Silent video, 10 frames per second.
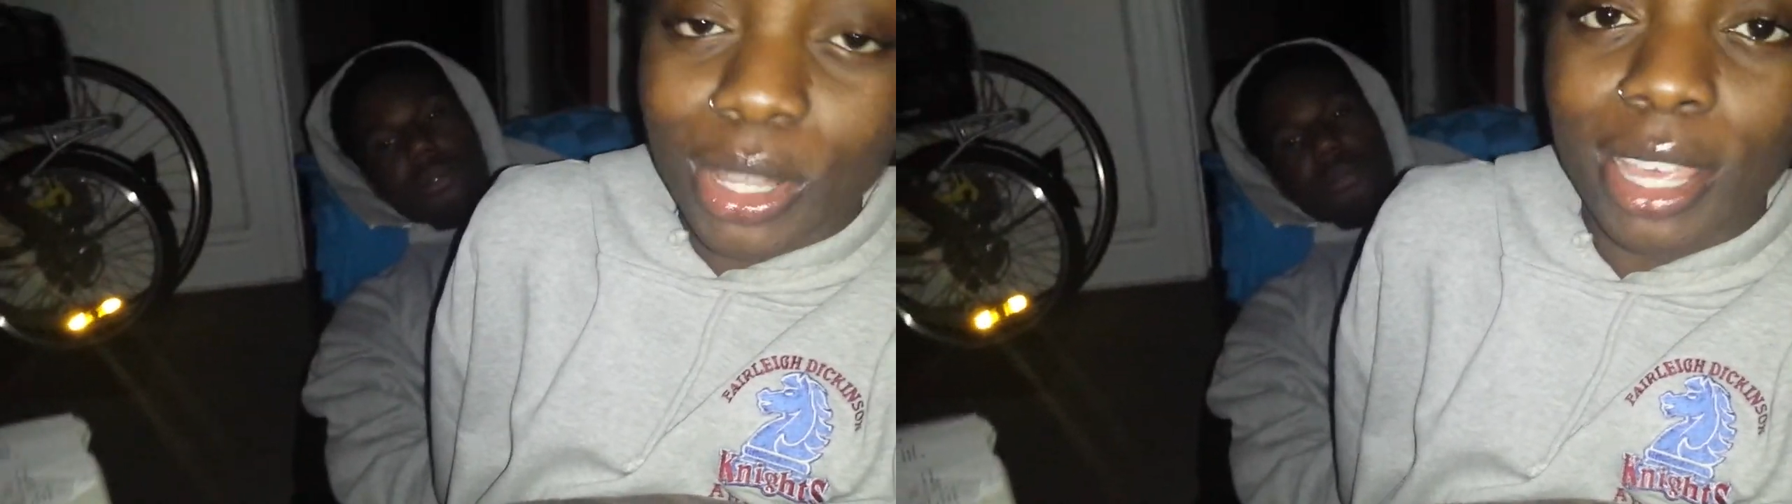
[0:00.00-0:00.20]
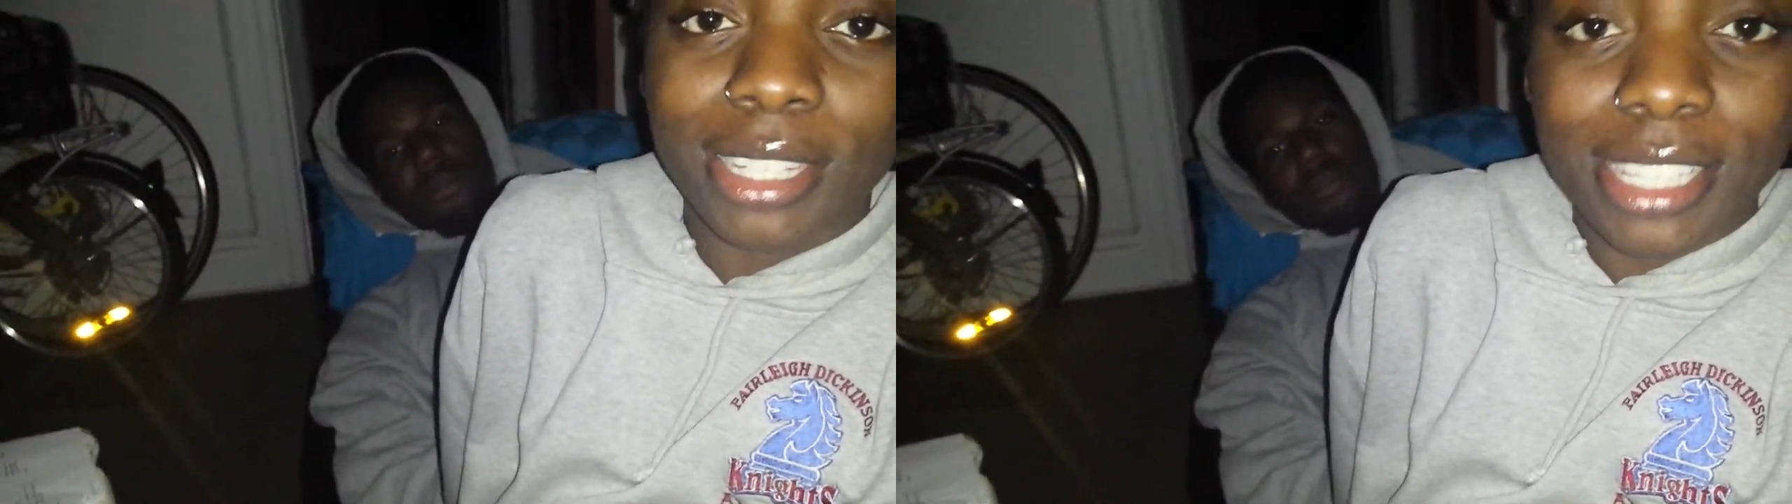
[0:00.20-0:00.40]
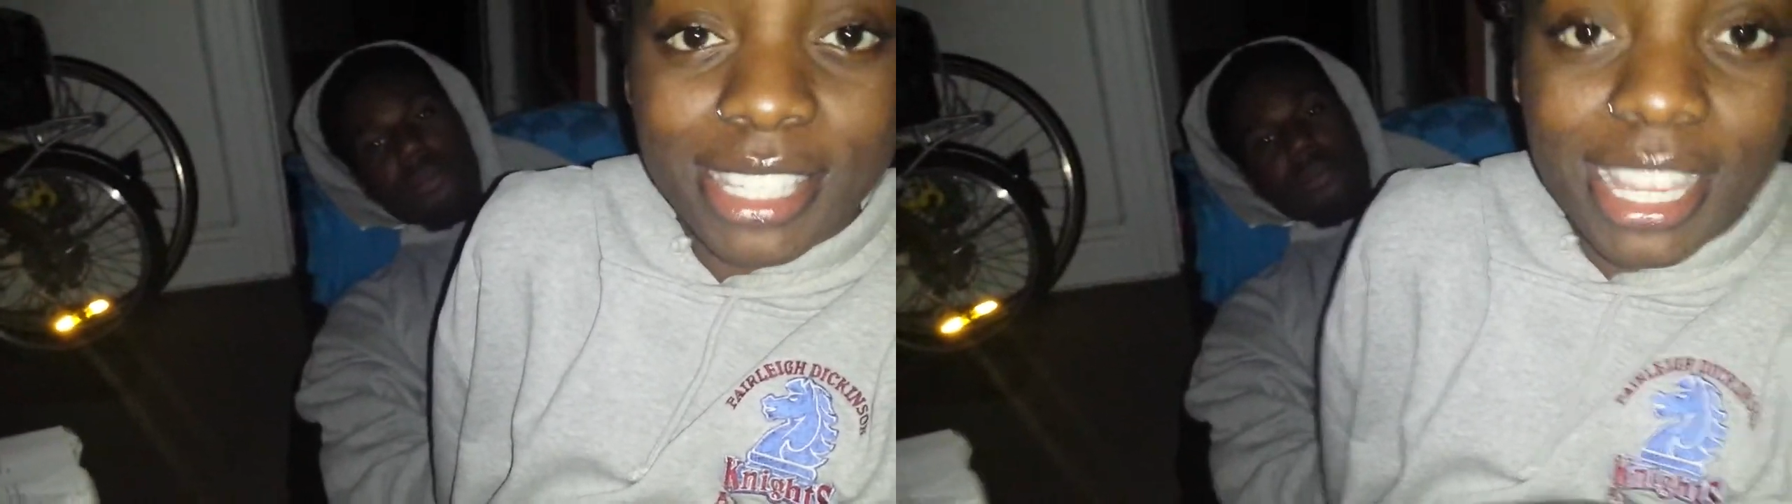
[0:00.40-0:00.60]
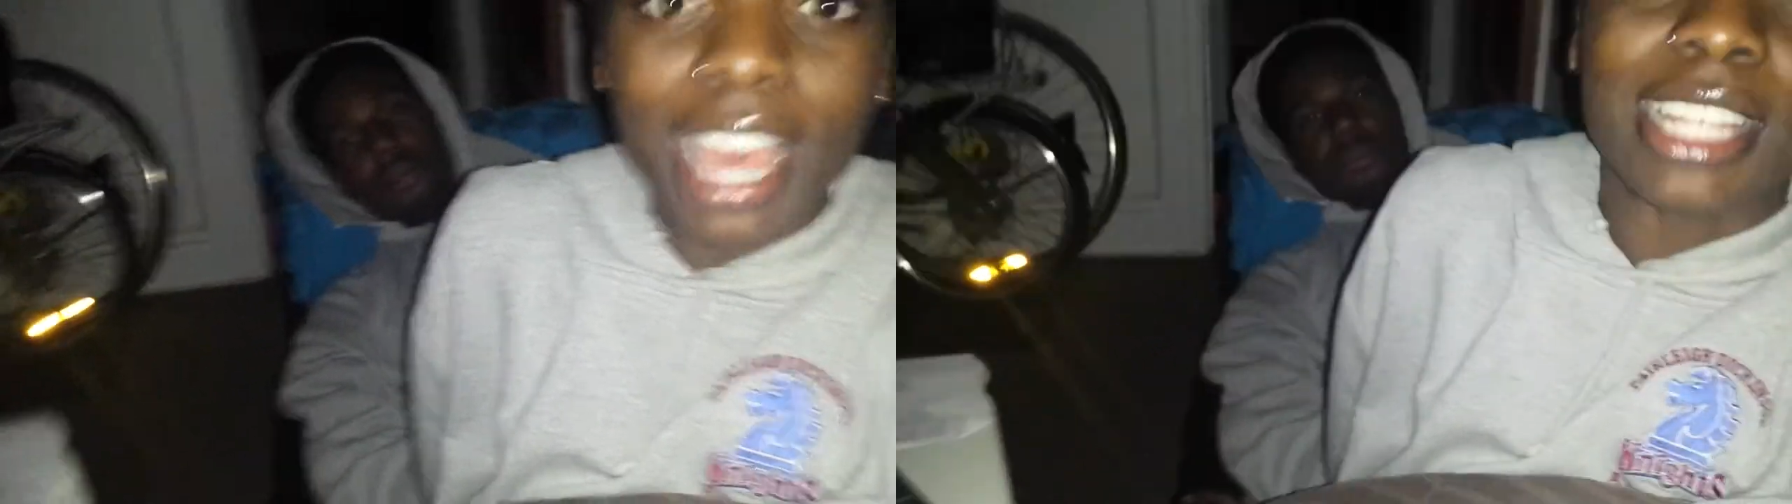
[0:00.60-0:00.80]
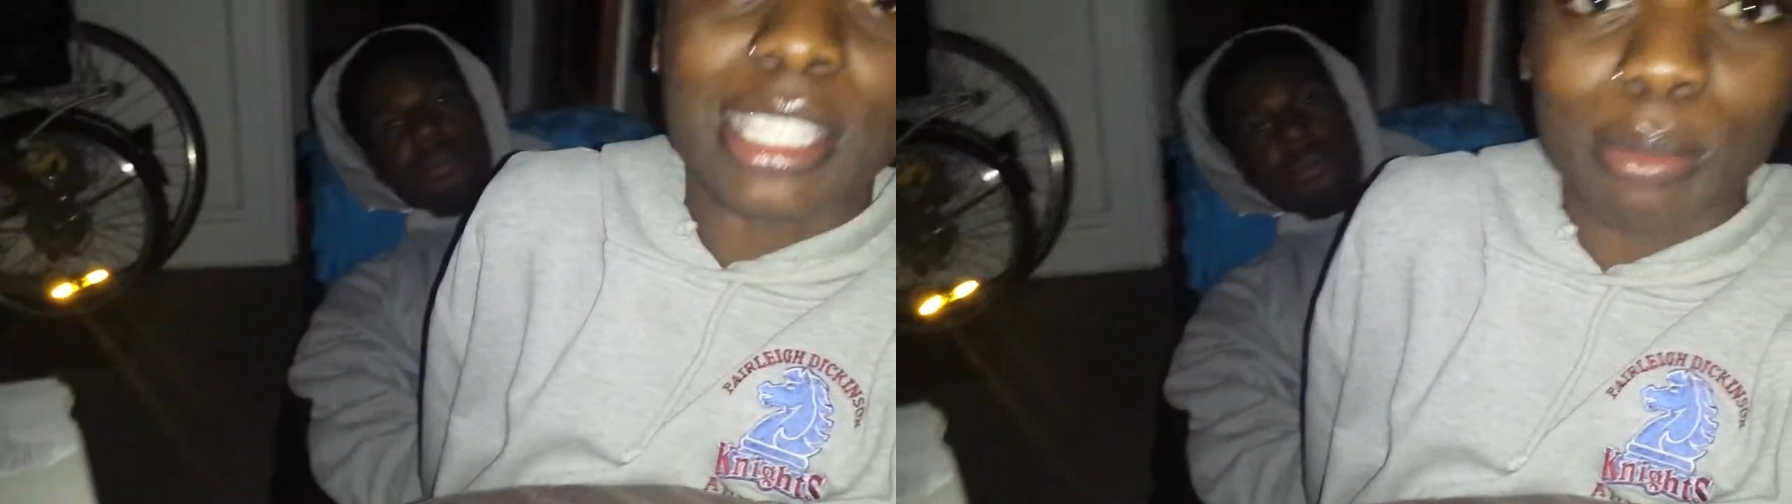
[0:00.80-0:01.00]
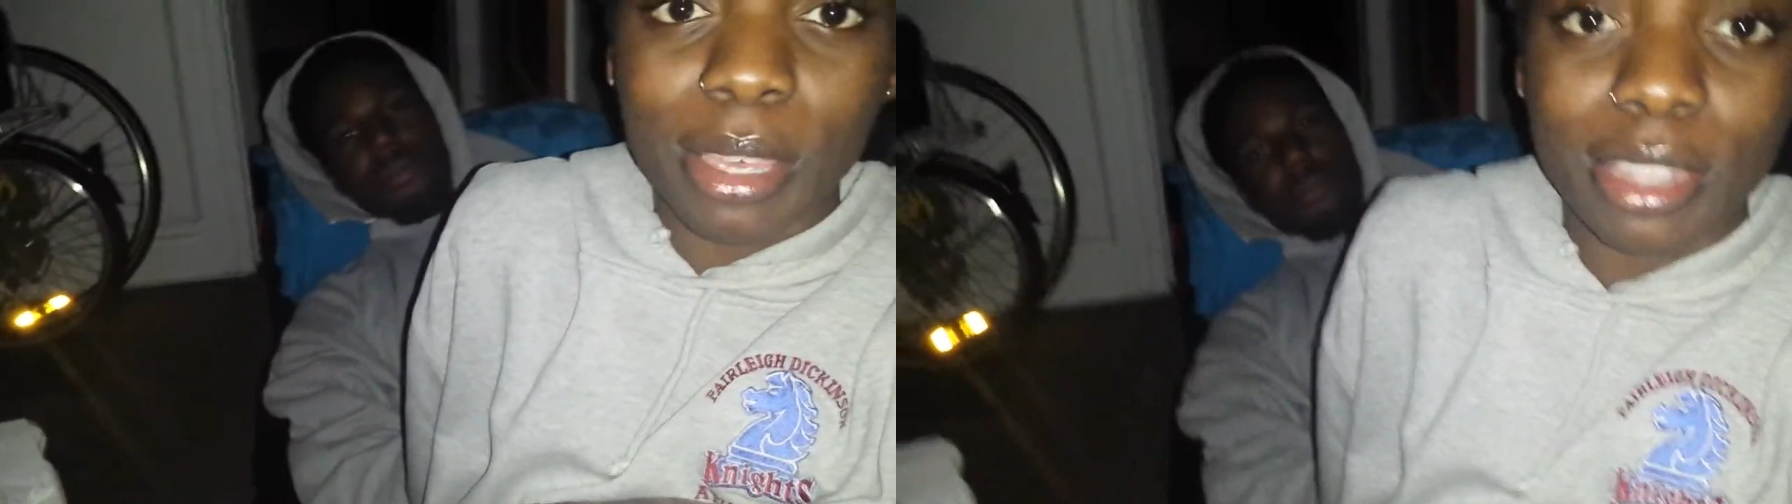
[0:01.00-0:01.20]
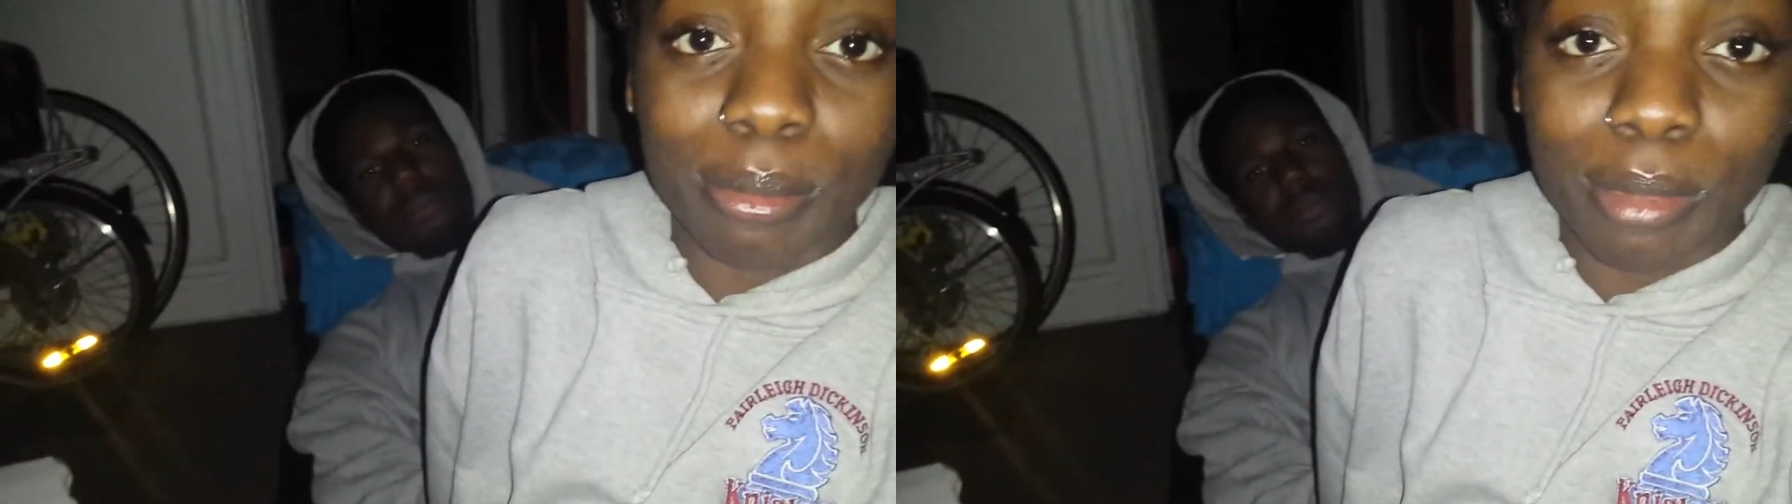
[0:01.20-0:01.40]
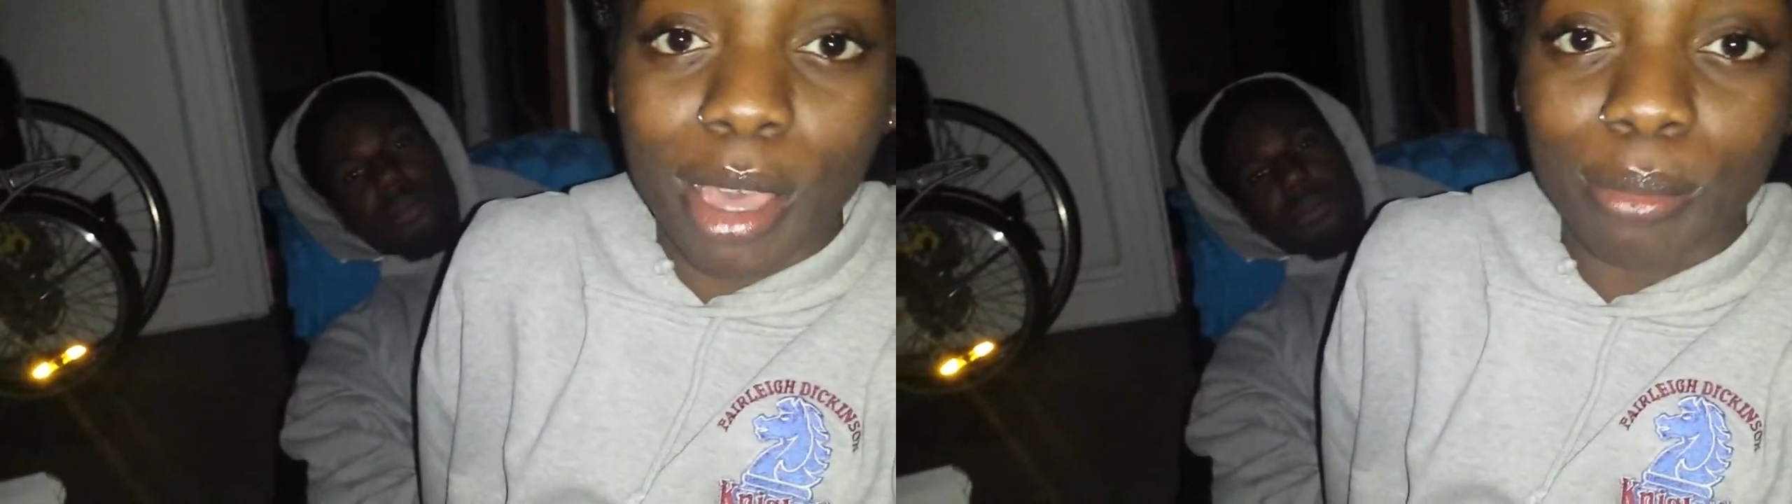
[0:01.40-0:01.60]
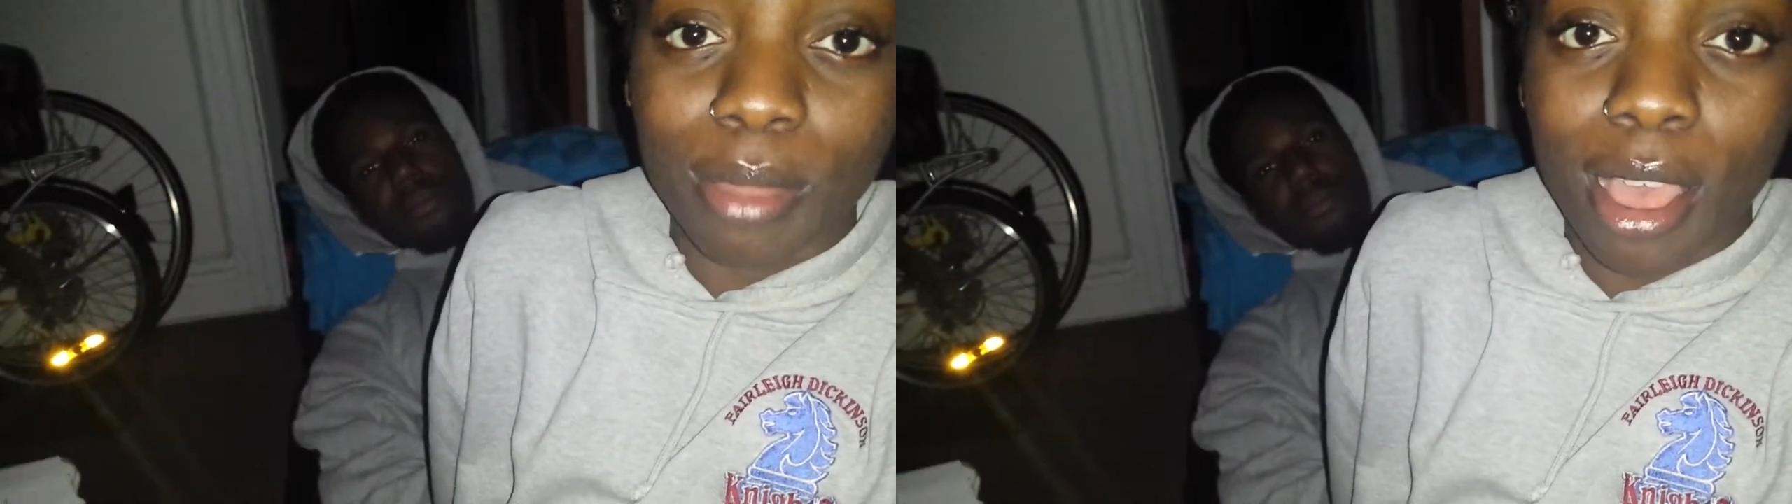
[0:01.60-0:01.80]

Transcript: like decide to make them come